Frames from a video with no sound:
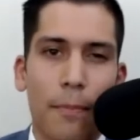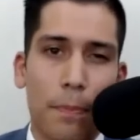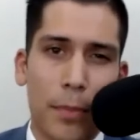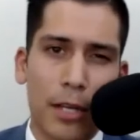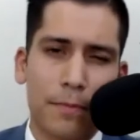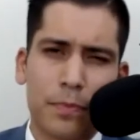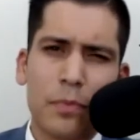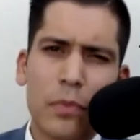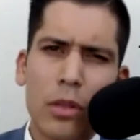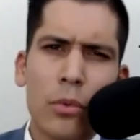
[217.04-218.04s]
But
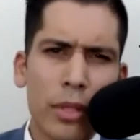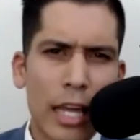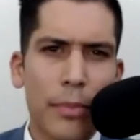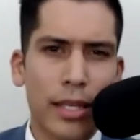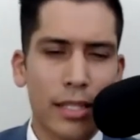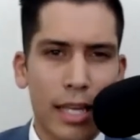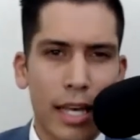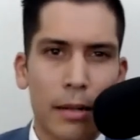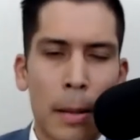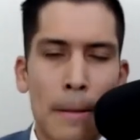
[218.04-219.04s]
that being
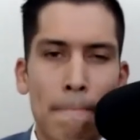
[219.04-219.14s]
said,